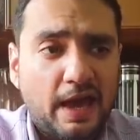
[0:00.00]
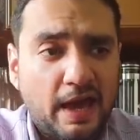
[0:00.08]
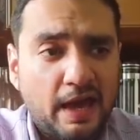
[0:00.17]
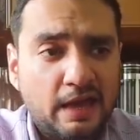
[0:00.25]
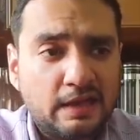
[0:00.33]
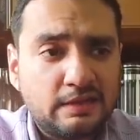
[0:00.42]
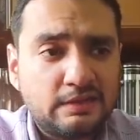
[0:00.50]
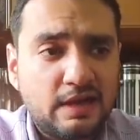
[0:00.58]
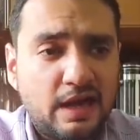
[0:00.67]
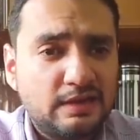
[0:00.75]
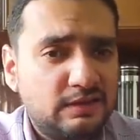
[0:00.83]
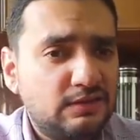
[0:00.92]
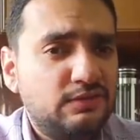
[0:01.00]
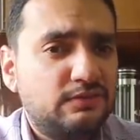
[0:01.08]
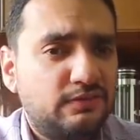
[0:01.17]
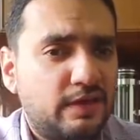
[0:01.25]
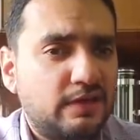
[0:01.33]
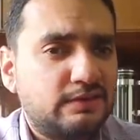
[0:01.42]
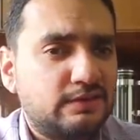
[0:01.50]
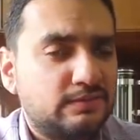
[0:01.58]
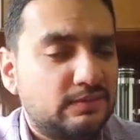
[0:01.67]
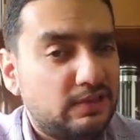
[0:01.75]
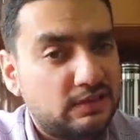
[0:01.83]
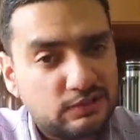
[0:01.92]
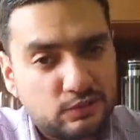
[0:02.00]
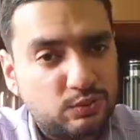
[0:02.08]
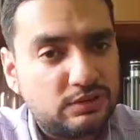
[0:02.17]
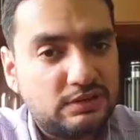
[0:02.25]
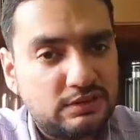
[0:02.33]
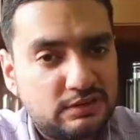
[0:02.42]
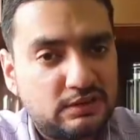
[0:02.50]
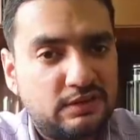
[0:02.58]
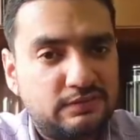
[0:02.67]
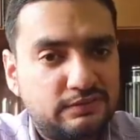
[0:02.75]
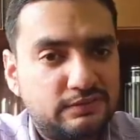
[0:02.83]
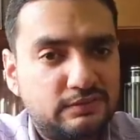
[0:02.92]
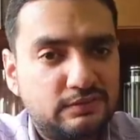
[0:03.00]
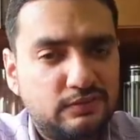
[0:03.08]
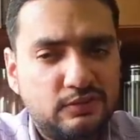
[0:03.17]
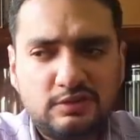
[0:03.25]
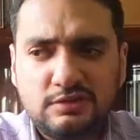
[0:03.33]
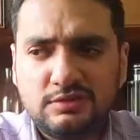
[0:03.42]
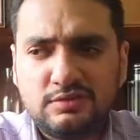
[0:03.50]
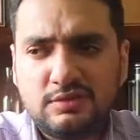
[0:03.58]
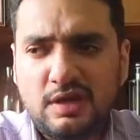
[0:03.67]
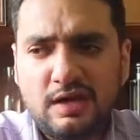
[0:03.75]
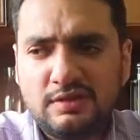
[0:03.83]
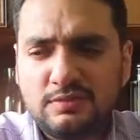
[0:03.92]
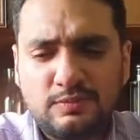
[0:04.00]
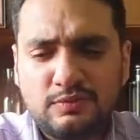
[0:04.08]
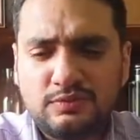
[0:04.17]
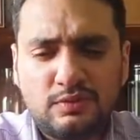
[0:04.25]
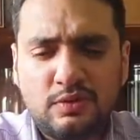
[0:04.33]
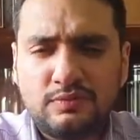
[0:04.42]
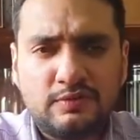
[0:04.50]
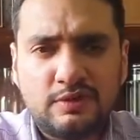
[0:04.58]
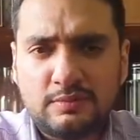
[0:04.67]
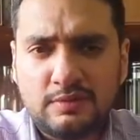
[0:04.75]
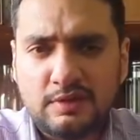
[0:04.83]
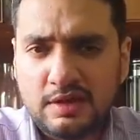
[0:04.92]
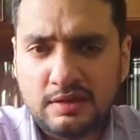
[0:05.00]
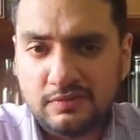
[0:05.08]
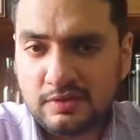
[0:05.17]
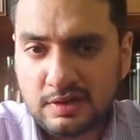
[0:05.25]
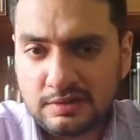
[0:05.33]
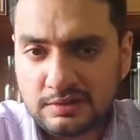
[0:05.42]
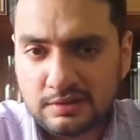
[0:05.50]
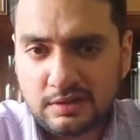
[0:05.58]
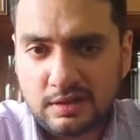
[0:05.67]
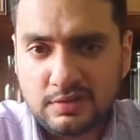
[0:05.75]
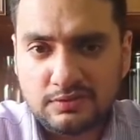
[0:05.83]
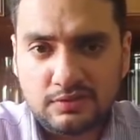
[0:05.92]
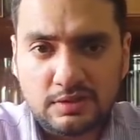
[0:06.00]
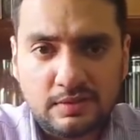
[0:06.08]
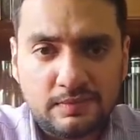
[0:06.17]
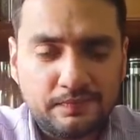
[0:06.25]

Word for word: And I think you'll find some exquisite stuff, which is, I suppose, not available anywhere else in the country.